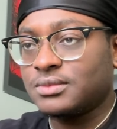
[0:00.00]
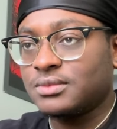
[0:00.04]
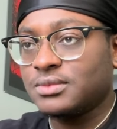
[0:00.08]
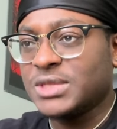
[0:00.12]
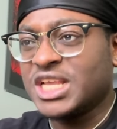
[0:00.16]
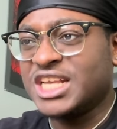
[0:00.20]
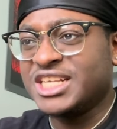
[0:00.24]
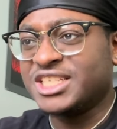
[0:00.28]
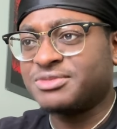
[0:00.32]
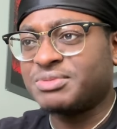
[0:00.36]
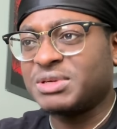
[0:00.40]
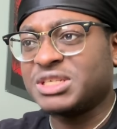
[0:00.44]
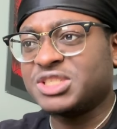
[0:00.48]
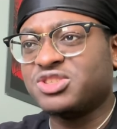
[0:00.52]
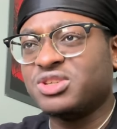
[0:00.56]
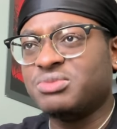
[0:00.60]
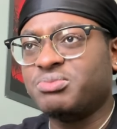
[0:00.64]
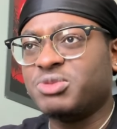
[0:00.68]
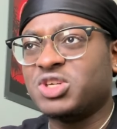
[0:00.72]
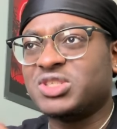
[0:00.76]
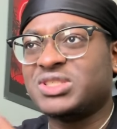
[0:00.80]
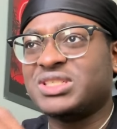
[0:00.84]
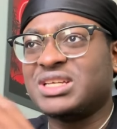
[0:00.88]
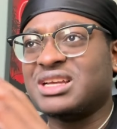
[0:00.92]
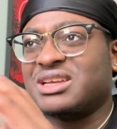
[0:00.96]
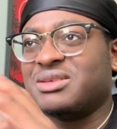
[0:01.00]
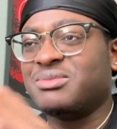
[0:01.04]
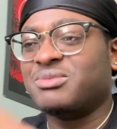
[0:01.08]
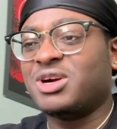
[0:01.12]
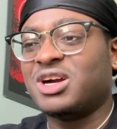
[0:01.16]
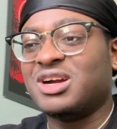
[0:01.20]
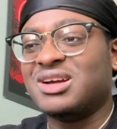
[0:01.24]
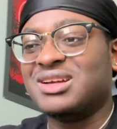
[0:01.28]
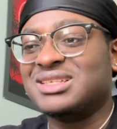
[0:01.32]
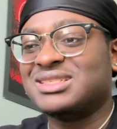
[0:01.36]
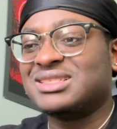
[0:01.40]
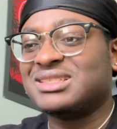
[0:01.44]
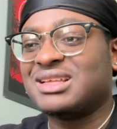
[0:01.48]
Especially
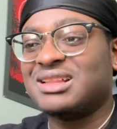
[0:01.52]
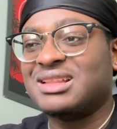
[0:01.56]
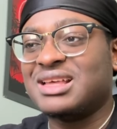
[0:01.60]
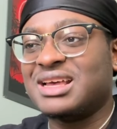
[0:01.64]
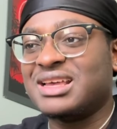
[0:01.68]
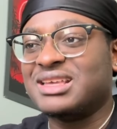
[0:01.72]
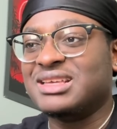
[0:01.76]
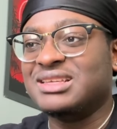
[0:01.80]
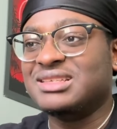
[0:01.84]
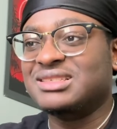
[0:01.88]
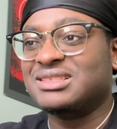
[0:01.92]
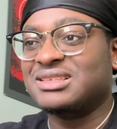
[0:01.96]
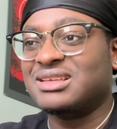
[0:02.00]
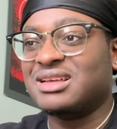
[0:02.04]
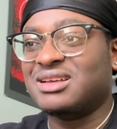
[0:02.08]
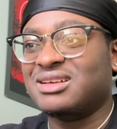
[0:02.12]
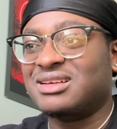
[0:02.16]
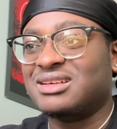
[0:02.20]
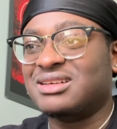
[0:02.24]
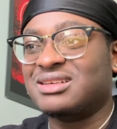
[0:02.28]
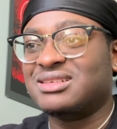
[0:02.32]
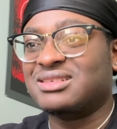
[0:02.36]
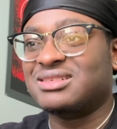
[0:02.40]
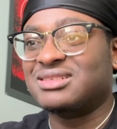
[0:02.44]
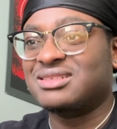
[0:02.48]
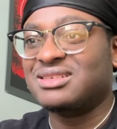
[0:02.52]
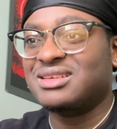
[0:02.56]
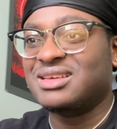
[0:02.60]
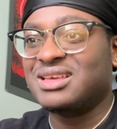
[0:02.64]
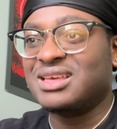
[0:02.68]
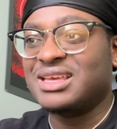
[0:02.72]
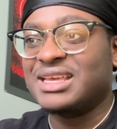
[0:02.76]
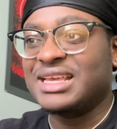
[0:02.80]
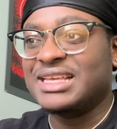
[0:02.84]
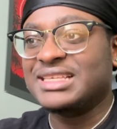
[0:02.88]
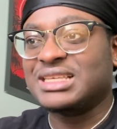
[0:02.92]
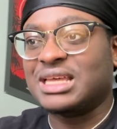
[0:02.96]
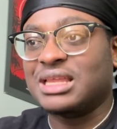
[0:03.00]
Murasakibara, it's not like he's uh
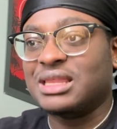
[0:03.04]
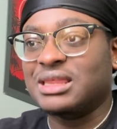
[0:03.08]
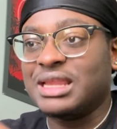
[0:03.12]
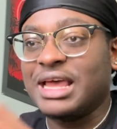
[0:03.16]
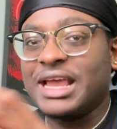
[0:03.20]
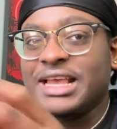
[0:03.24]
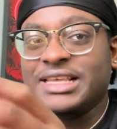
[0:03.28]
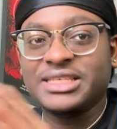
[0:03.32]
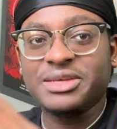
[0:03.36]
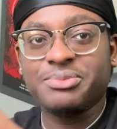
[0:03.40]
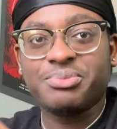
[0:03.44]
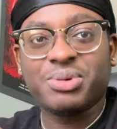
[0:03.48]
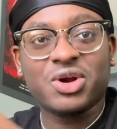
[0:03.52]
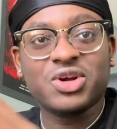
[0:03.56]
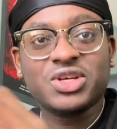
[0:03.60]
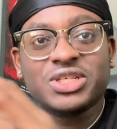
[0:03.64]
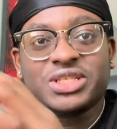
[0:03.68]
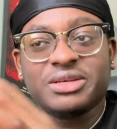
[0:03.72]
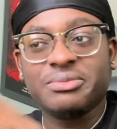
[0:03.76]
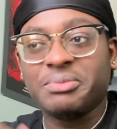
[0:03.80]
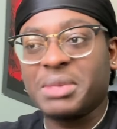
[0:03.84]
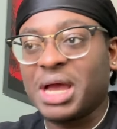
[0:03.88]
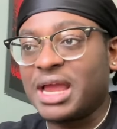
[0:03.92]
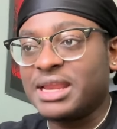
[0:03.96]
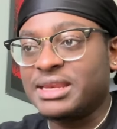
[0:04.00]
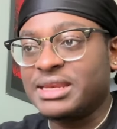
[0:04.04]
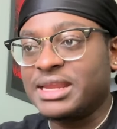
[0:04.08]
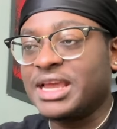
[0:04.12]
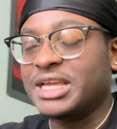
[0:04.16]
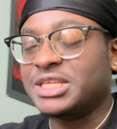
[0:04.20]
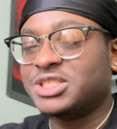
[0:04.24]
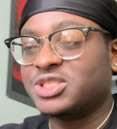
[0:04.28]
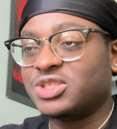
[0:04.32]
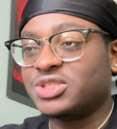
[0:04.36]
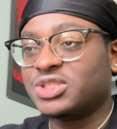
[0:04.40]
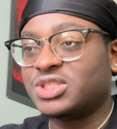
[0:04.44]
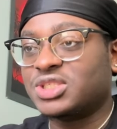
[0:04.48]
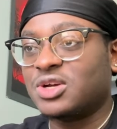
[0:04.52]
he's a lazy person by
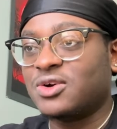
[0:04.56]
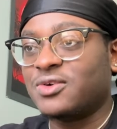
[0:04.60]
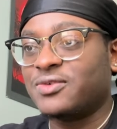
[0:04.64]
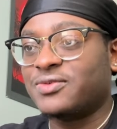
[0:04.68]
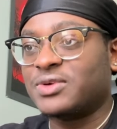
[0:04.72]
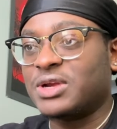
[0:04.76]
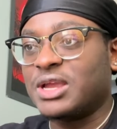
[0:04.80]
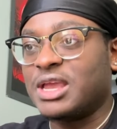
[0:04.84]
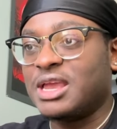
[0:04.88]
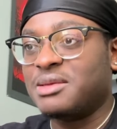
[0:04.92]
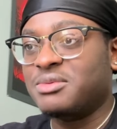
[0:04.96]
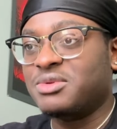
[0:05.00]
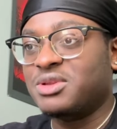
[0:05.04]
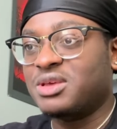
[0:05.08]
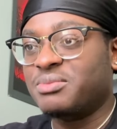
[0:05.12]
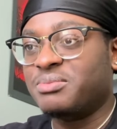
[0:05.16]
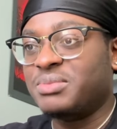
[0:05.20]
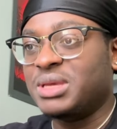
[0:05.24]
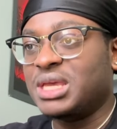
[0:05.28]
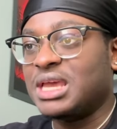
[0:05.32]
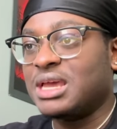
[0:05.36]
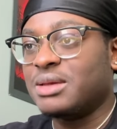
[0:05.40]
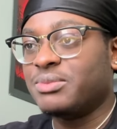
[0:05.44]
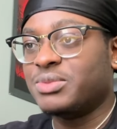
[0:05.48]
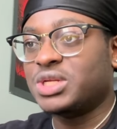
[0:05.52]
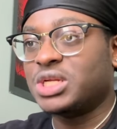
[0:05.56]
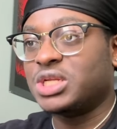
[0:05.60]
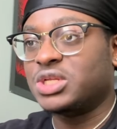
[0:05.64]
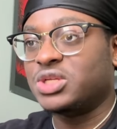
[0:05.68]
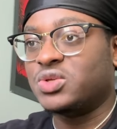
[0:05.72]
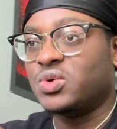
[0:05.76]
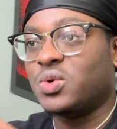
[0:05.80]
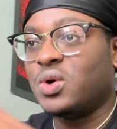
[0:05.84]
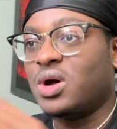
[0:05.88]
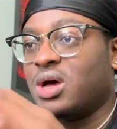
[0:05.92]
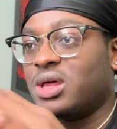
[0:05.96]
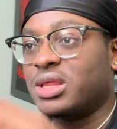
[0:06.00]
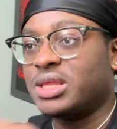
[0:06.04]
nature, so for him to be able to
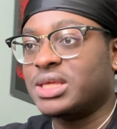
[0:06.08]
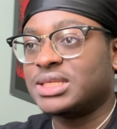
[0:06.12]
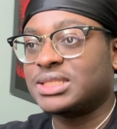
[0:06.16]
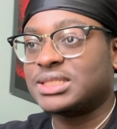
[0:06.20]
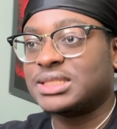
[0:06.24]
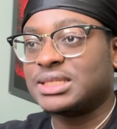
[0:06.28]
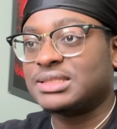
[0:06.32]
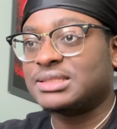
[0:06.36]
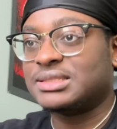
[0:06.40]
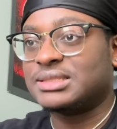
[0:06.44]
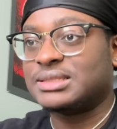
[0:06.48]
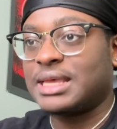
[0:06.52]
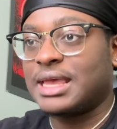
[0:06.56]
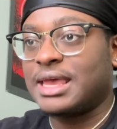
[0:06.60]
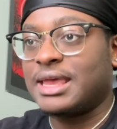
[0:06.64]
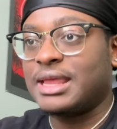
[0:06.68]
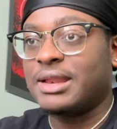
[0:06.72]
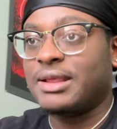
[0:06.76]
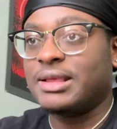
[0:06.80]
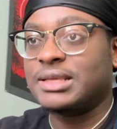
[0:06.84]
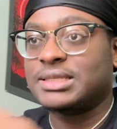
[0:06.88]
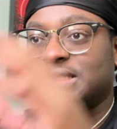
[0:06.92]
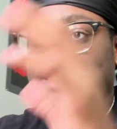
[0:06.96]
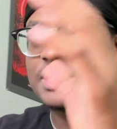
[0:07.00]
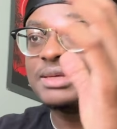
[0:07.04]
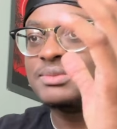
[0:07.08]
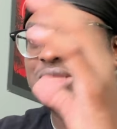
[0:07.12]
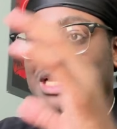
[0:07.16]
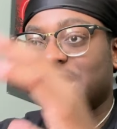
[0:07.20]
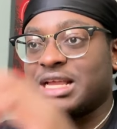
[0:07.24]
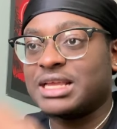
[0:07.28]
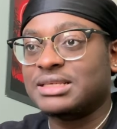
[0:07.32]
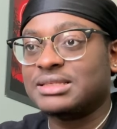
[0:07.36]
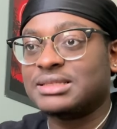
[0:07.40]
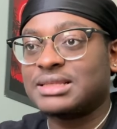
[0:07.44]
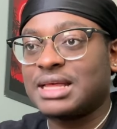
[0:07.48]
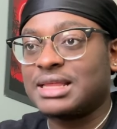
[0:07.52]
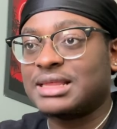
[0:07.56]
do all this is and it seems like
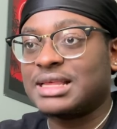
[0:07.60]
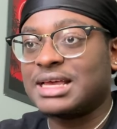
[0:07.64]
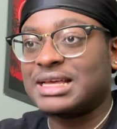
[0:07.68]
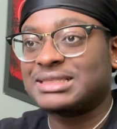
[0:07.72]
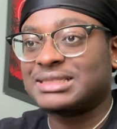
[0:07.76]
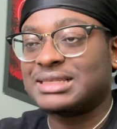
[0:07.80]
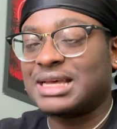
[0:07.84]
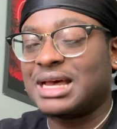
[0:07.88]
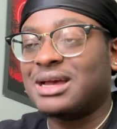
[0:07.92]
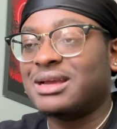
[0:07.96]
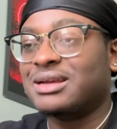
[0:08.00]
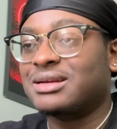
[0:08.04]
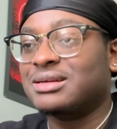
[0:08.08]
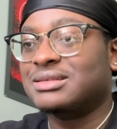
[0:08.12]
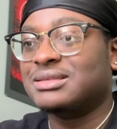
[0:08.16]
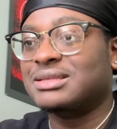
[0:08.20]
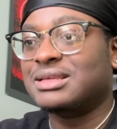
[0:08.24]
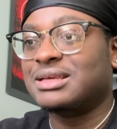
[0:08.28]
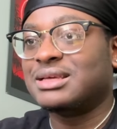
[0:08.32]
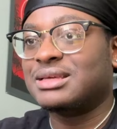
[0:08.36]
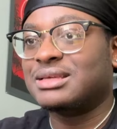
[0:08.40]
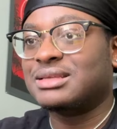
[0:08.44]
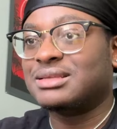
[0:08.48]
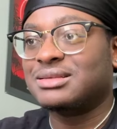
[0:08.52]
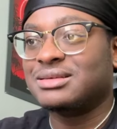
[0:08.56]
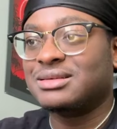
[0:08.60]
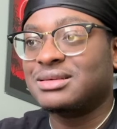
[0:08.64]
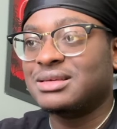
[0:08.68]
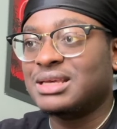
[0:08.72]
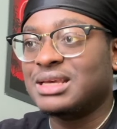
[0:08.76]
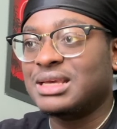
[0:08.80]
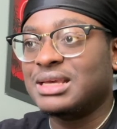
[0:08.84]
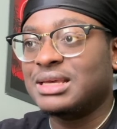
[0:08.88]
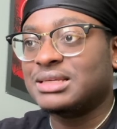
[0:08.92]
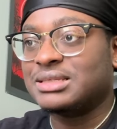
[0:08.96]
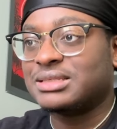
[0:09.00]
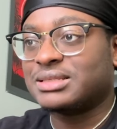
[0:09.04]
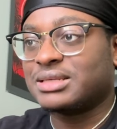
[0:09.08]
he's not that tired, then
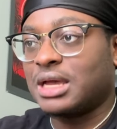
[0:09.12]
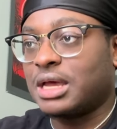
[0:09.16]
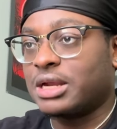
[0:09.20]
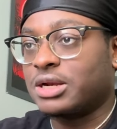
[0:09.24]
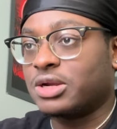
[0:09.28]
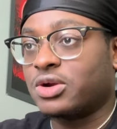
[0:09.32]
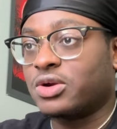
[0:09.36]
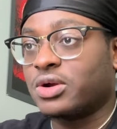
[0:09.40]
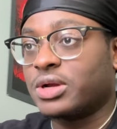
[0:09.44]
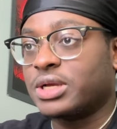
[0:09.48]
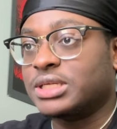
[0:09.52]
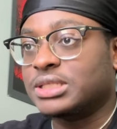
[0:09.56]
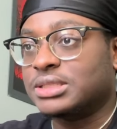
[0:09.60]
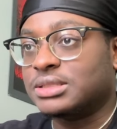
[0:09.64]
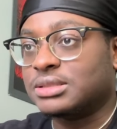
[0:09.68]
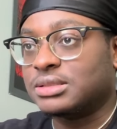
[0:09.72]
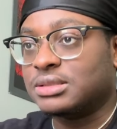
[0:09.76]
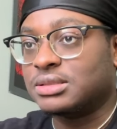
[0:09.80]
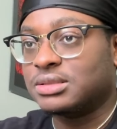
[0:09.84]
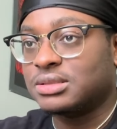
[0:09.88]
it's kind of crazy.